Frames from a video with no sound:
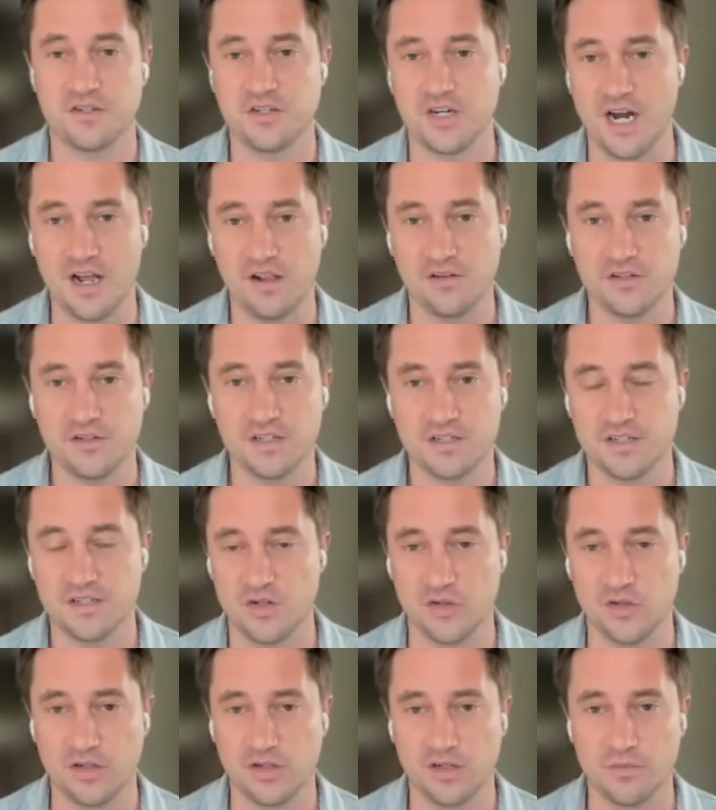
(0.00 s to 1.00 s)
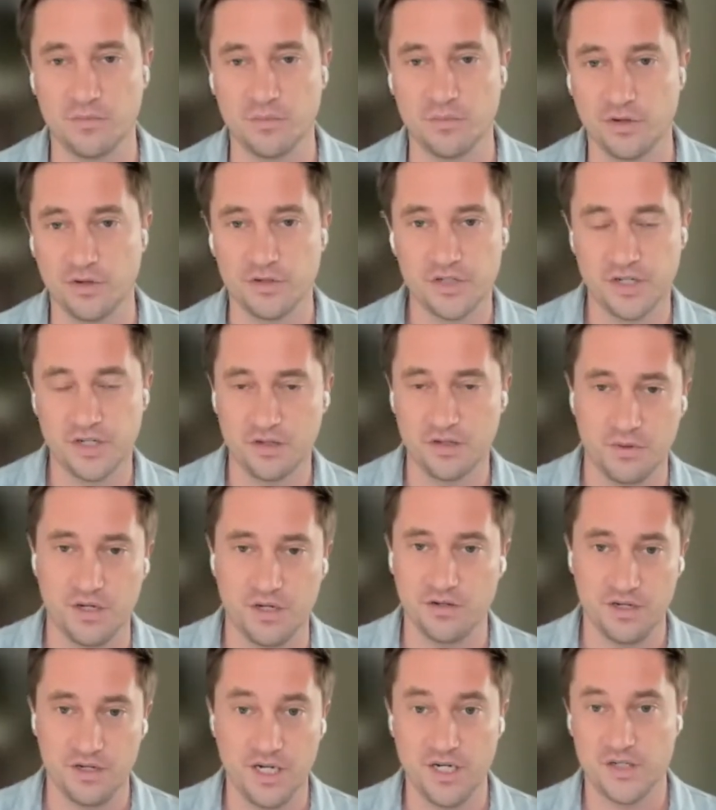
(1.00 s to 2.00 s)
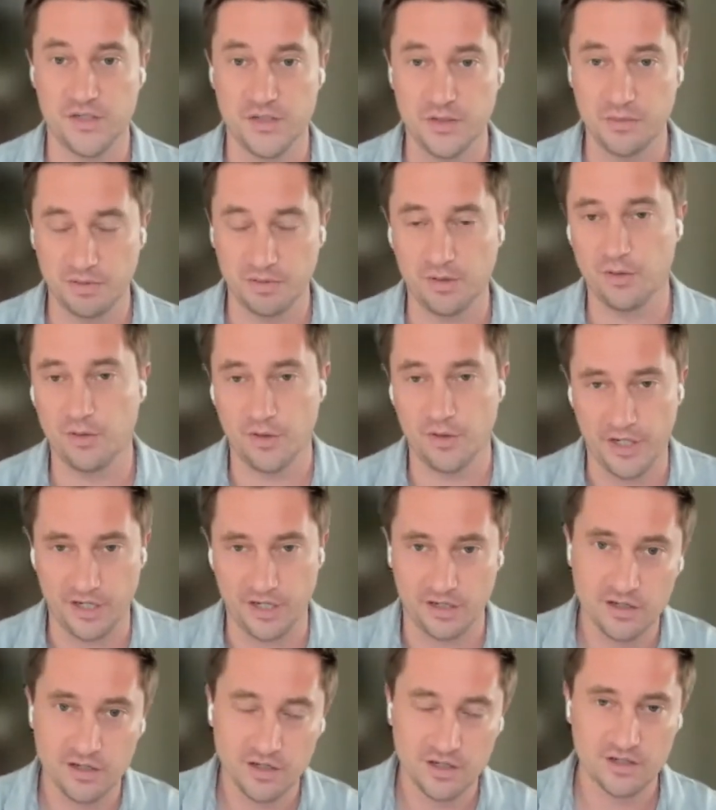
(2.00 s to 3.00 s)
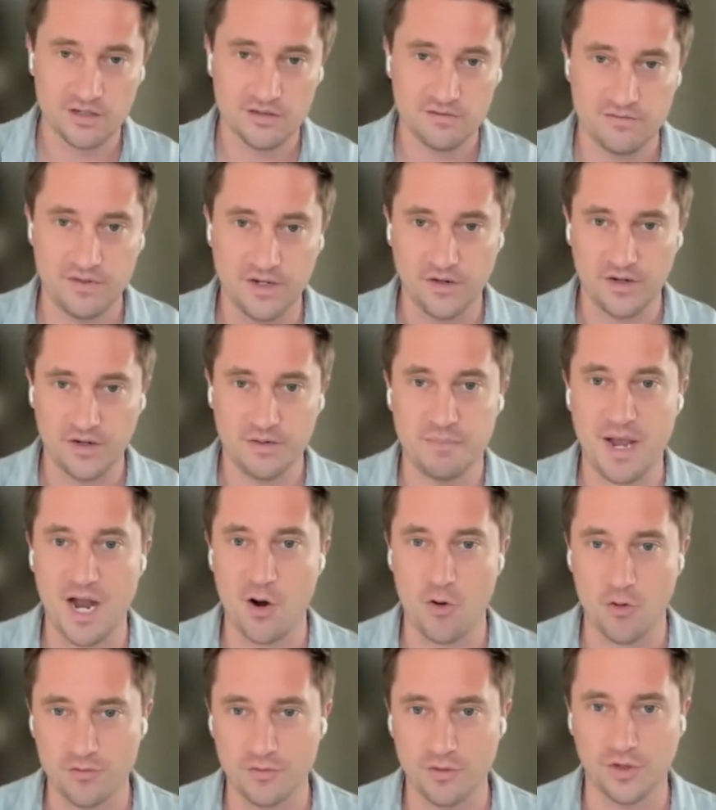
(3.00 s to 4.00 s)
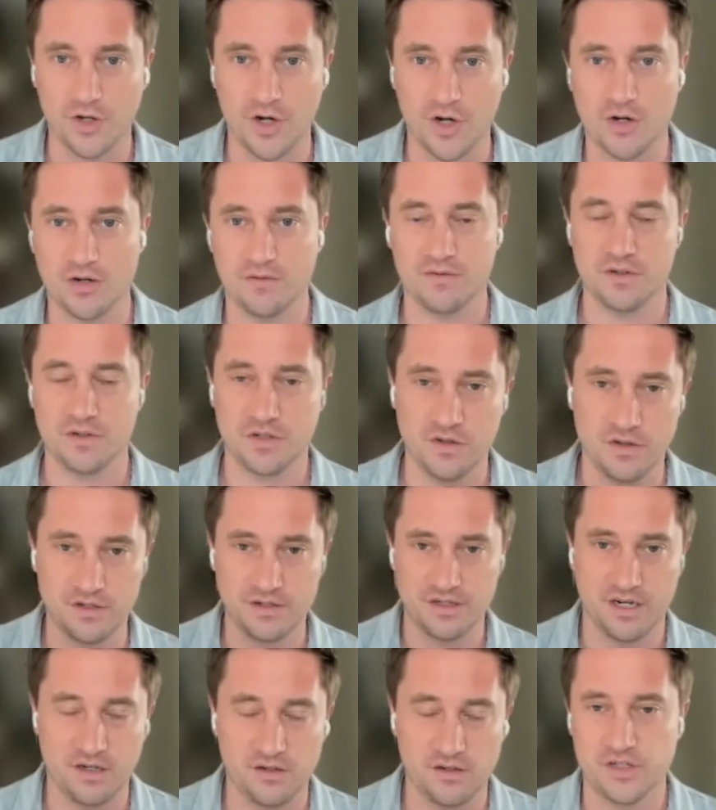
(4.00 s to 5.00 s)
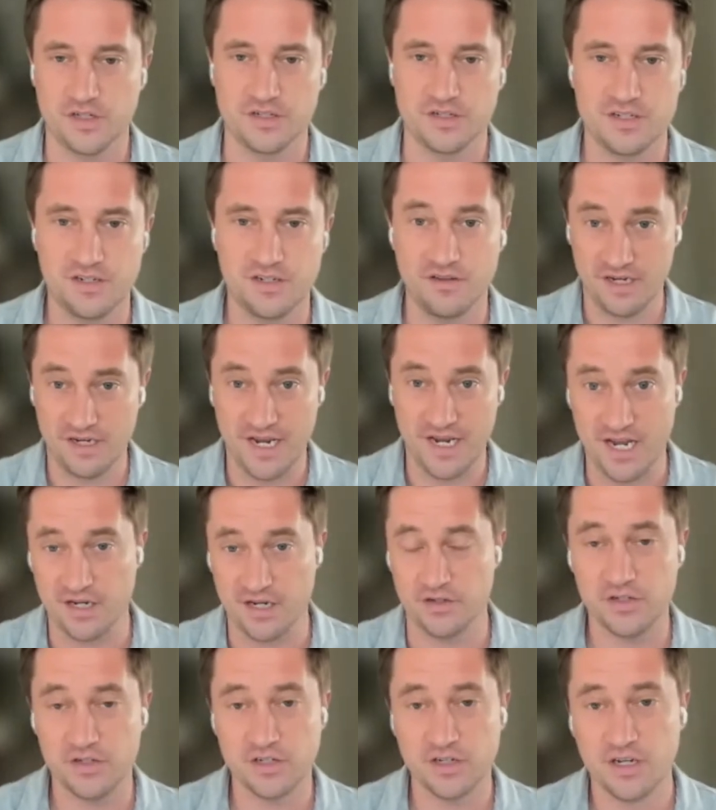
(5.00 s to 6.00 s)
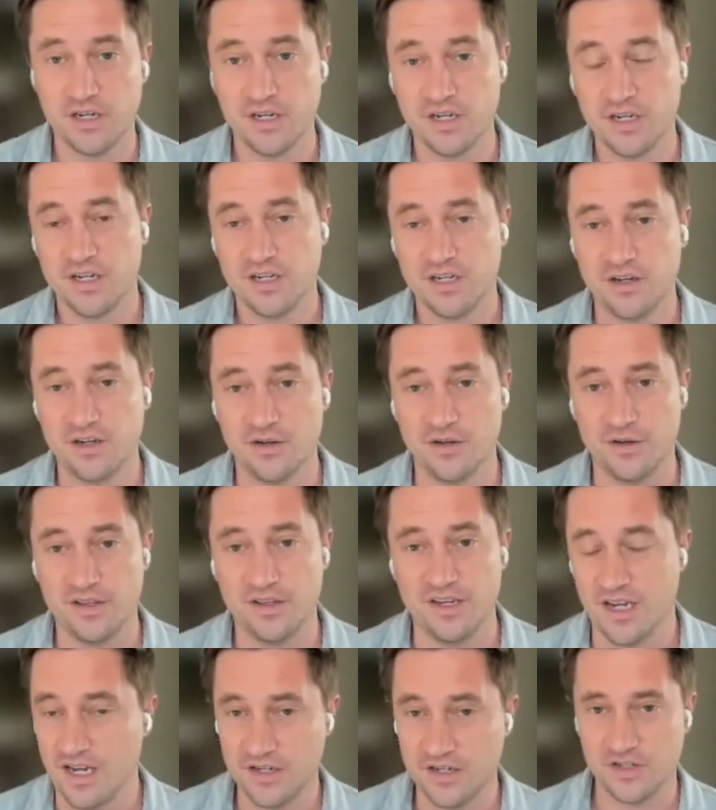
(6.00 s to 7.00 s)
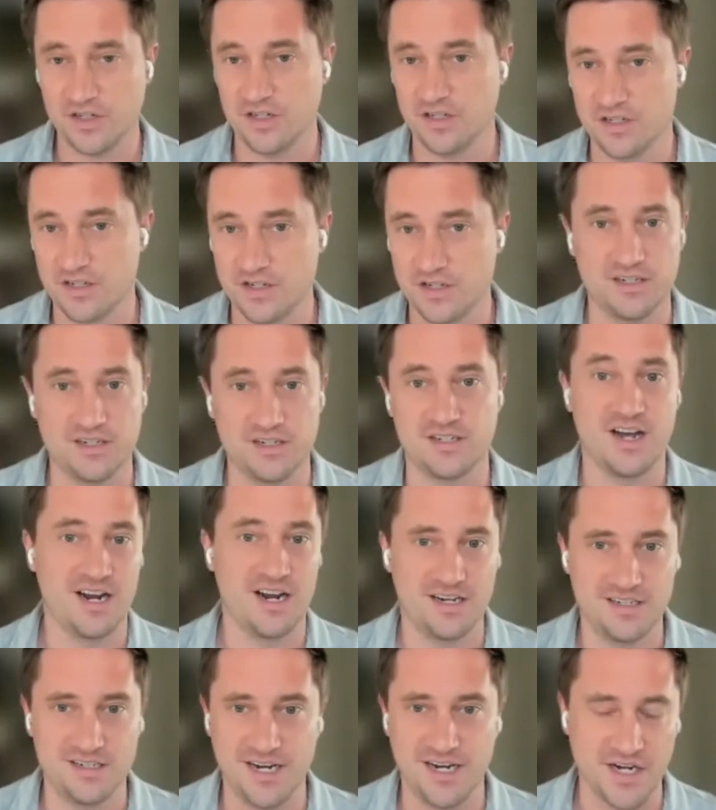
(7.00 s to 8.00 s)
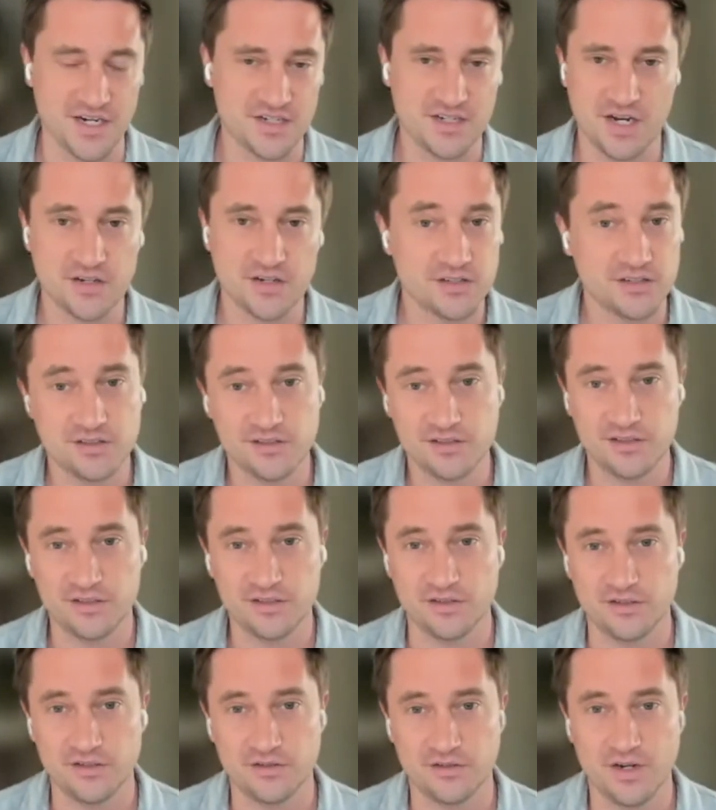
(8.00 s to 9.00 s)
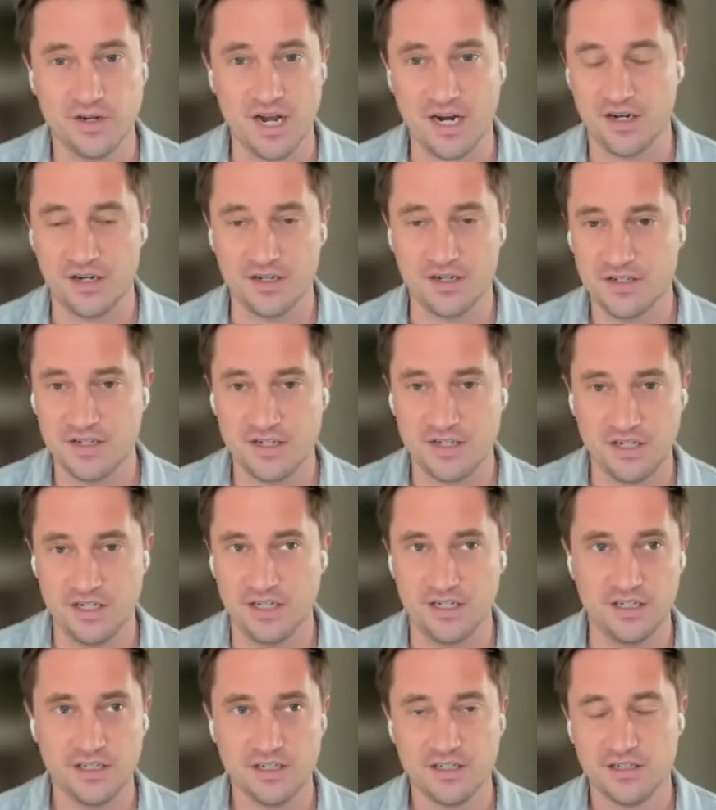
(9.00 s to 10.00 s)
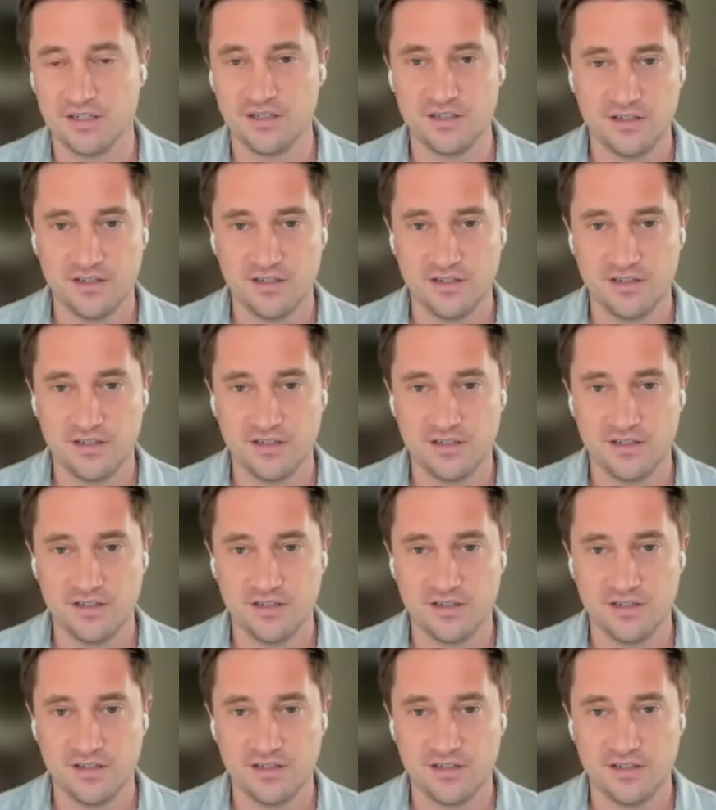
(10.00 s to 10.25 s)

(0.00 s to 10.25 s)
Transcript: the challenges that are emerging when you need to deploy very powerful artificial intelligence to the edge. You know, the edge is is not a data center. You're you're not going to see,